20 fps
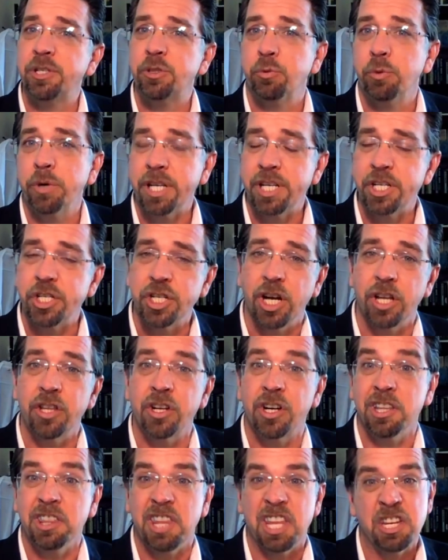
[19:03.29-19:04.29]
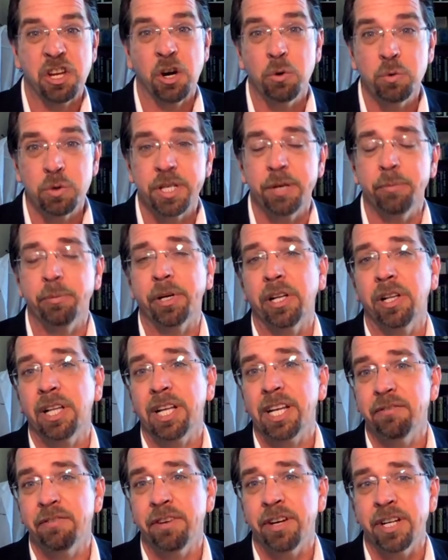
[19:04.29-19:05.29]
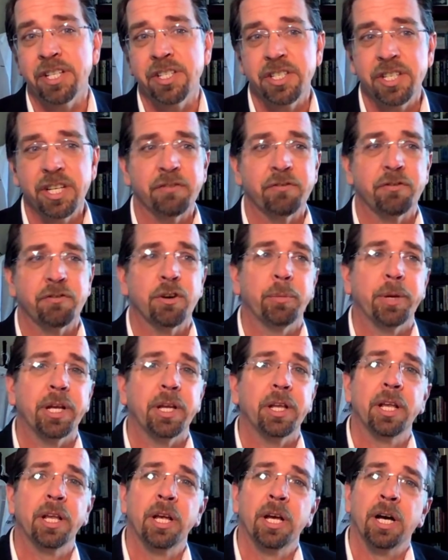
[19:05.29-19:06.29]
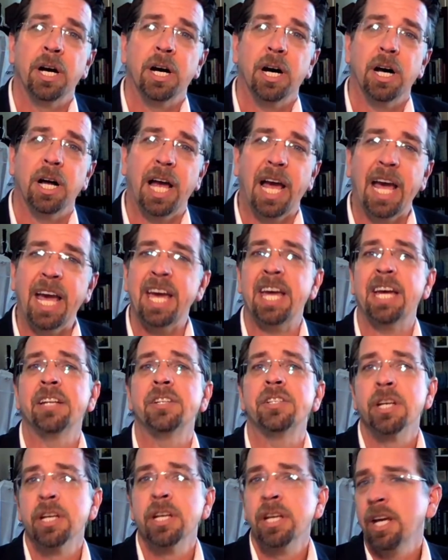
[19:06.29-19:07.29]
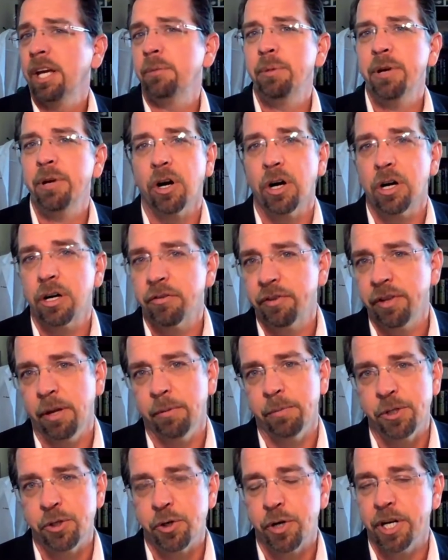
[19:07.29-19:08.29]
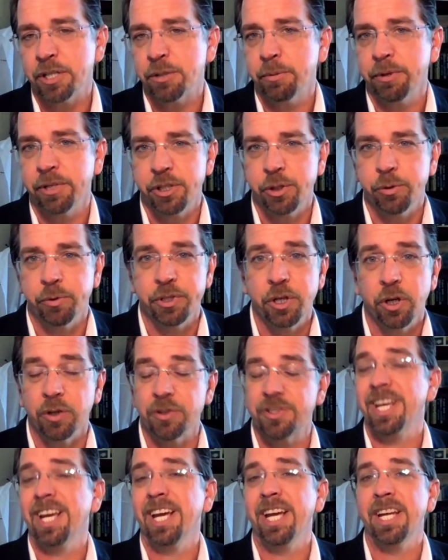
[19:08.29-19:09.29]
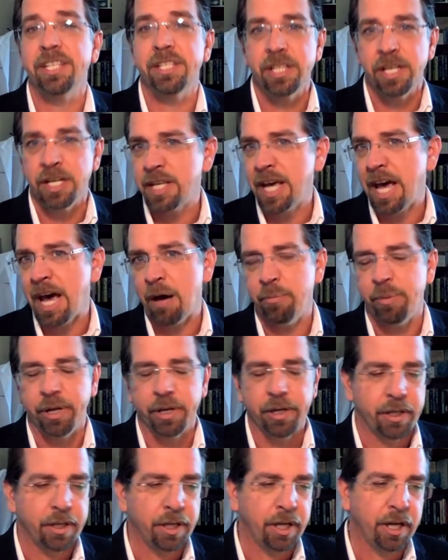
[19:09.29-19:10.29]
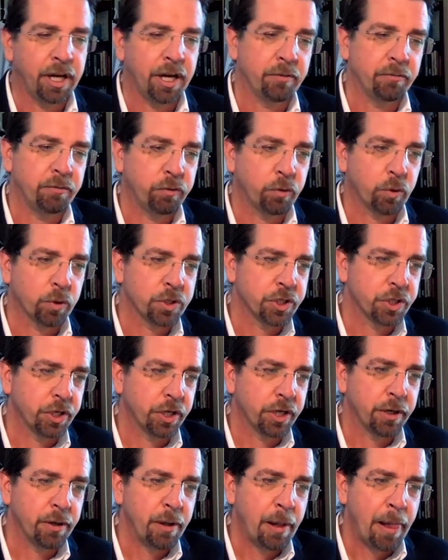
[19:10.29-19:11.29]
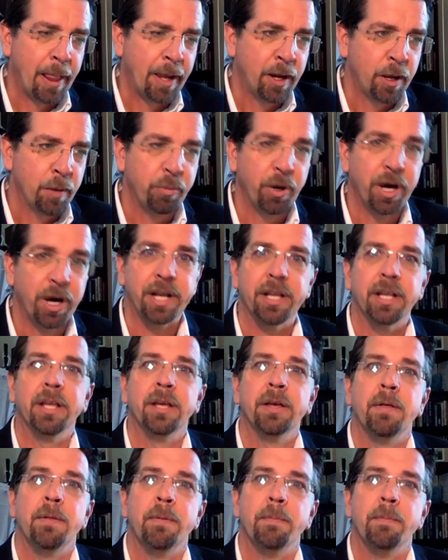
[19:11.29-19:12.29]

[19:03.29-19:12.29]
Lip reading: it between each other. They don't typically get very sick from it. And it'd be harder for them to transmit it to adults. It does happen for sure. But